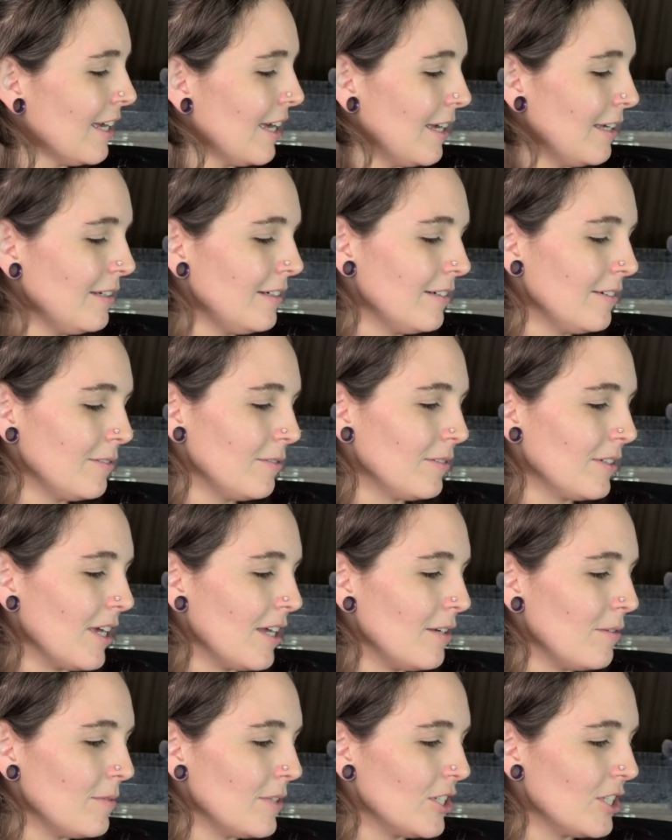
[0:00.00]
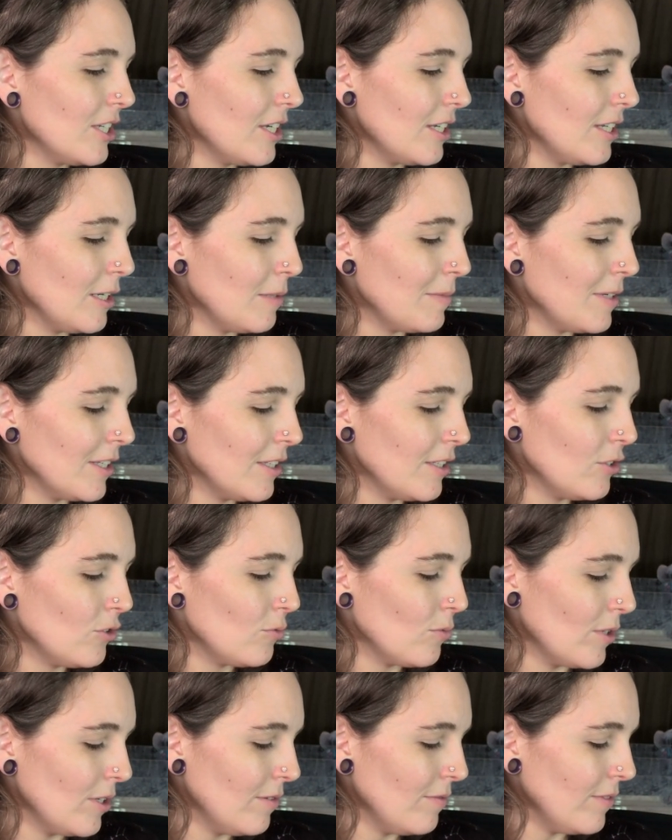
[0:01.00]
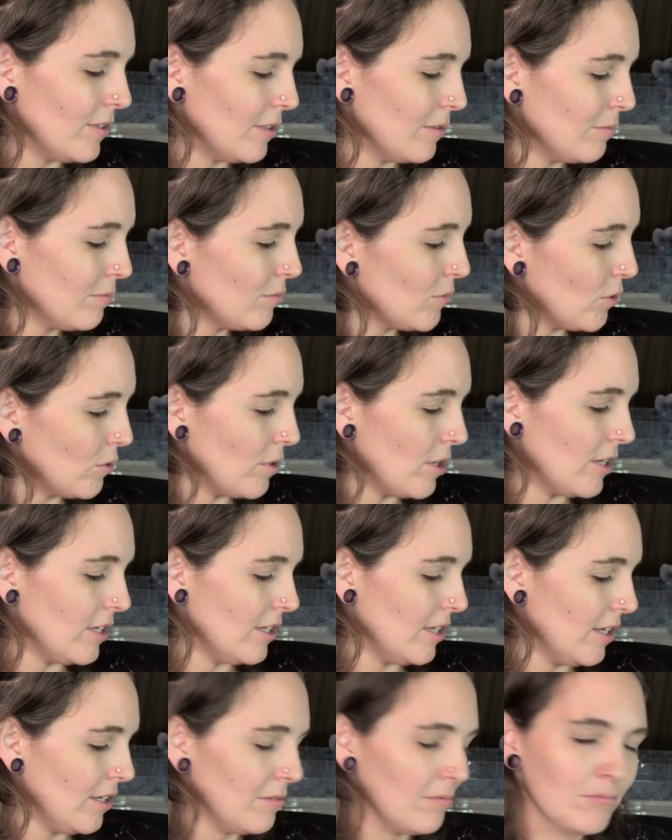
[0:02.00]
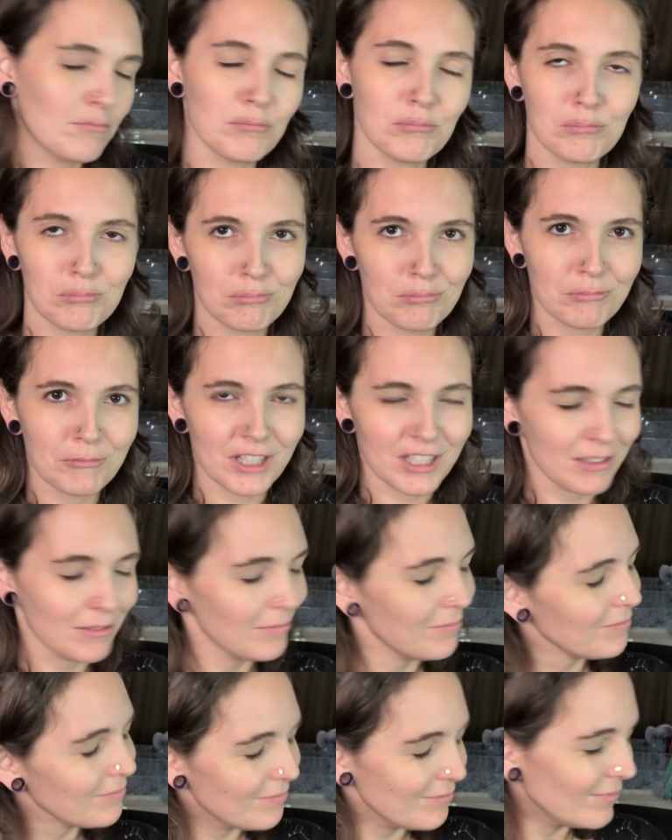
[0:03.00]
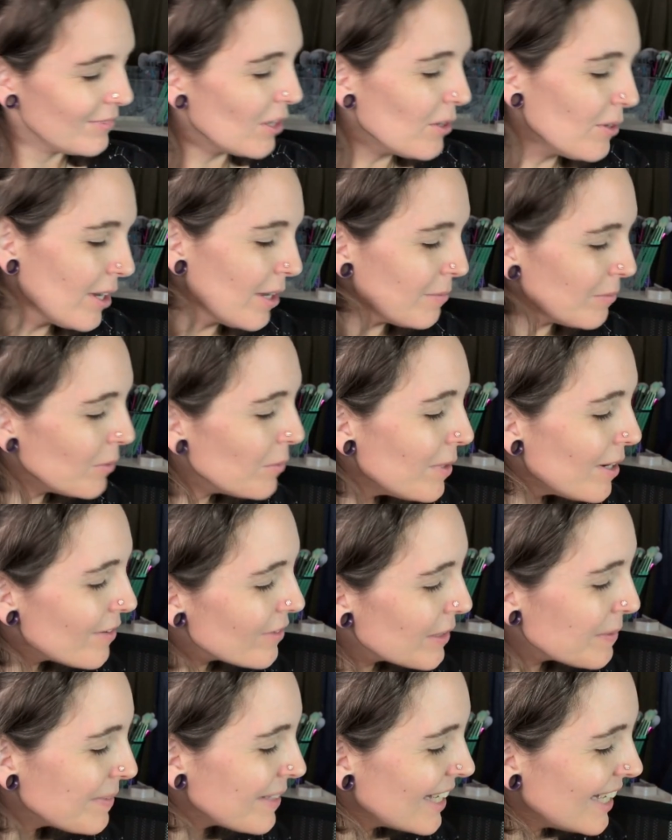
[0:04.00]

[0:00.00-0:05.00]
I kind of wish they had named at least one of them Ohana. Okay, but whatever.